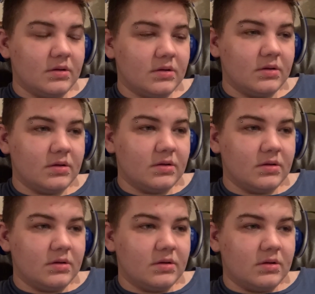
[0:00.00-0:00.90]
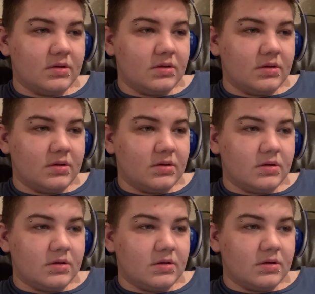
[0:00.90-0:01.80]

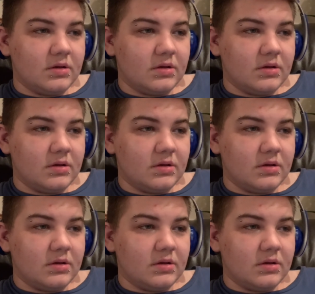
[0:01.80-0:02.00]
Nothing is said.